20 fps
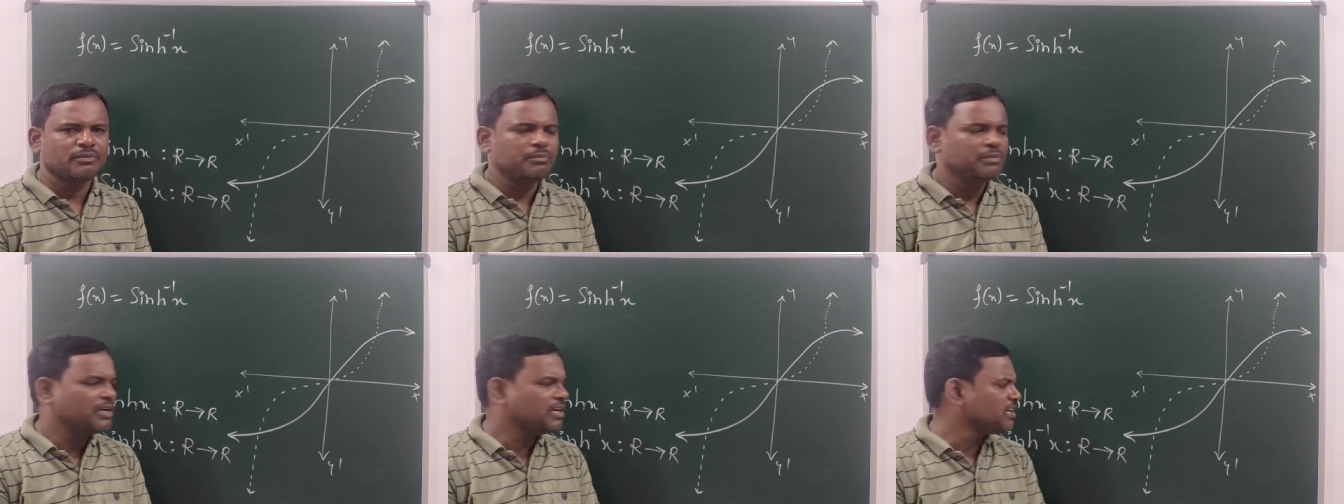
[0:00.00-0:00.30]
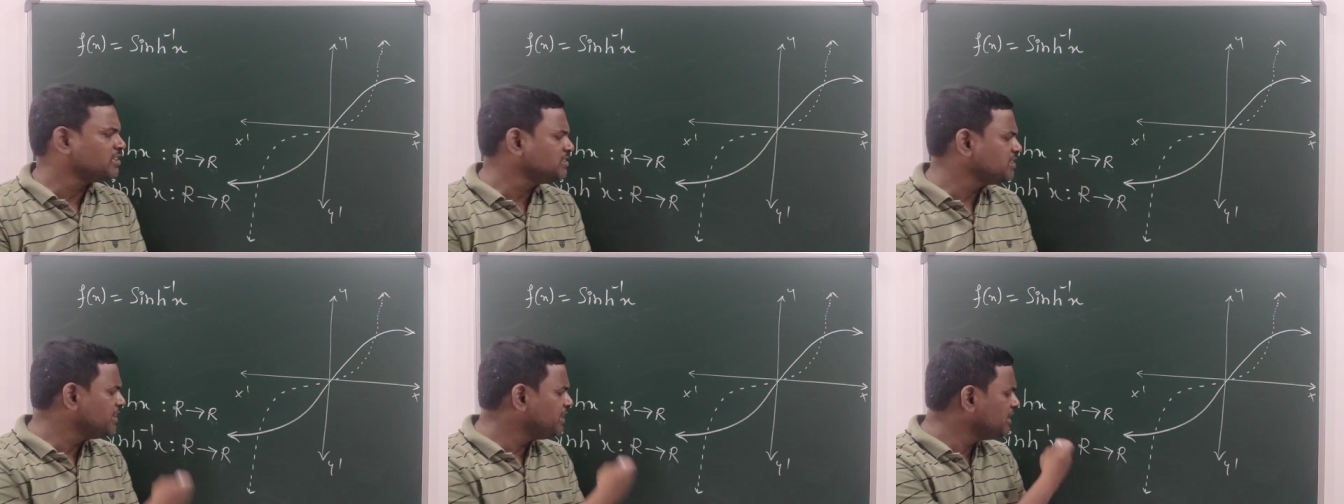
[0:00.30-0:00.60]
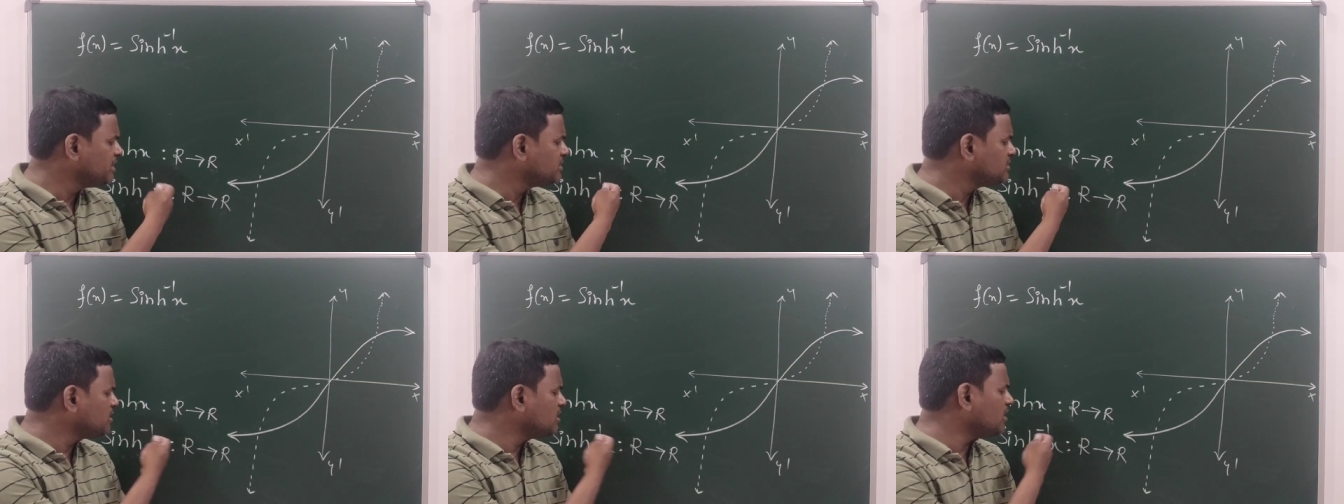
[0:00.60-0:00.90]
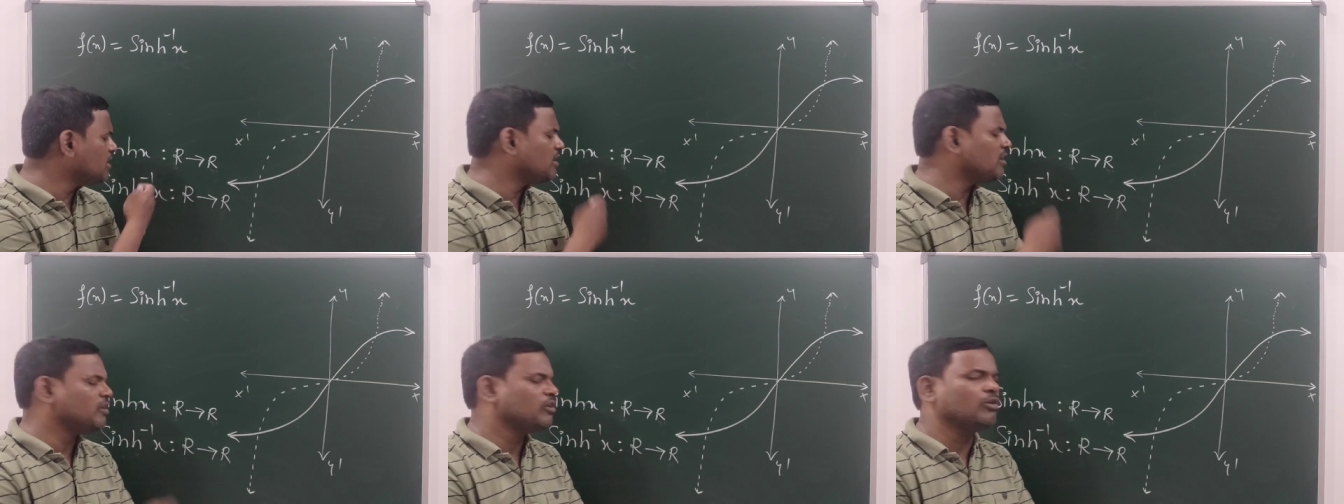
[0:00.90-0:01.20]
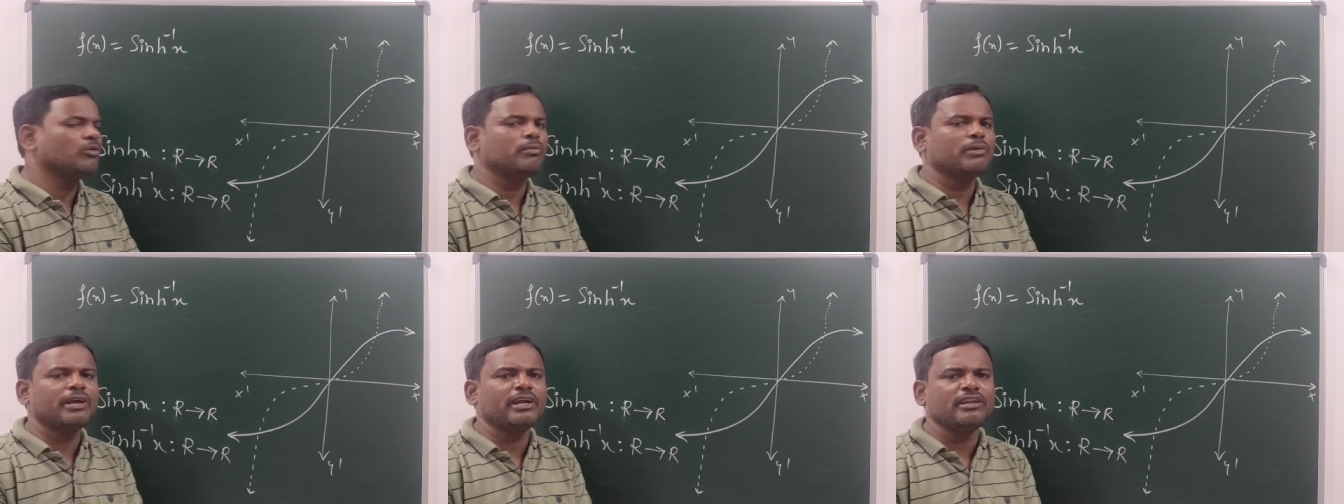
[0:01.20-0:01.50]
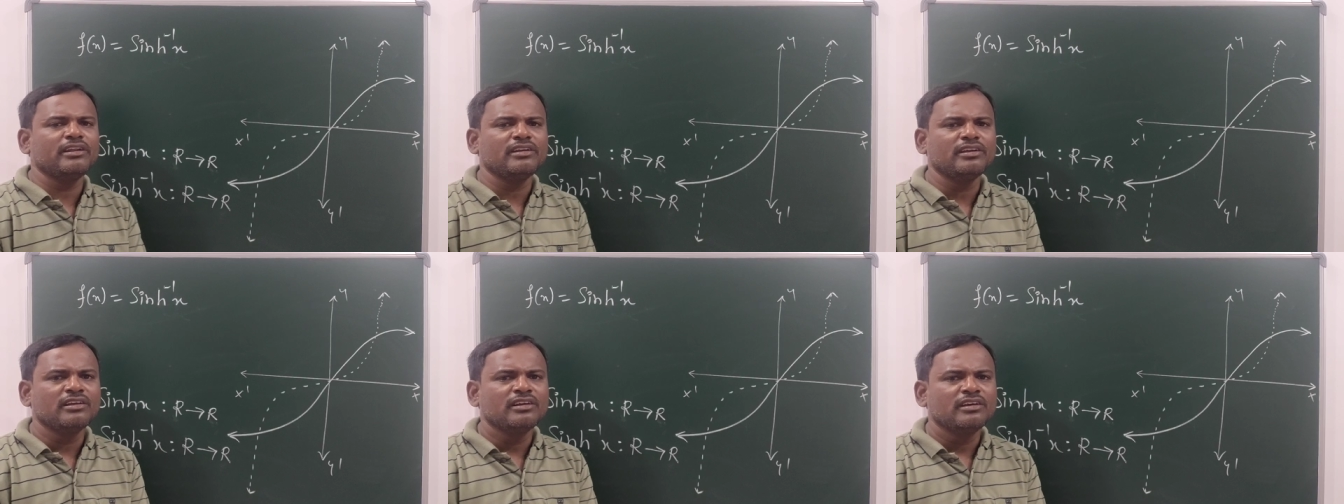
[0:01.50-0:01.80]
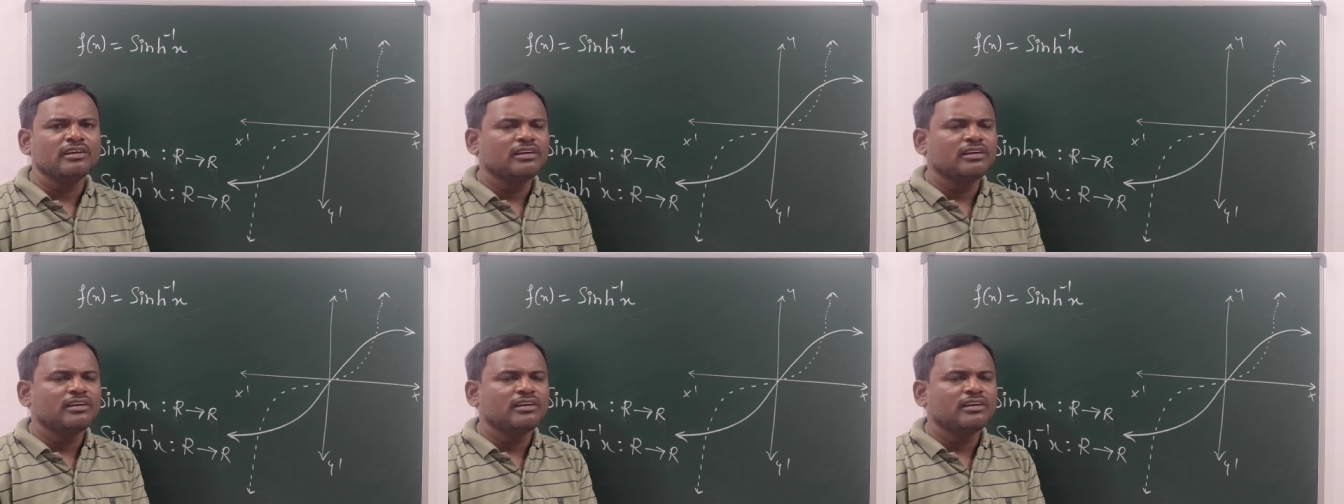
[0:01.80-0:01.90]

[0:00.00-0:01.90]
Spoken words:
because in its domain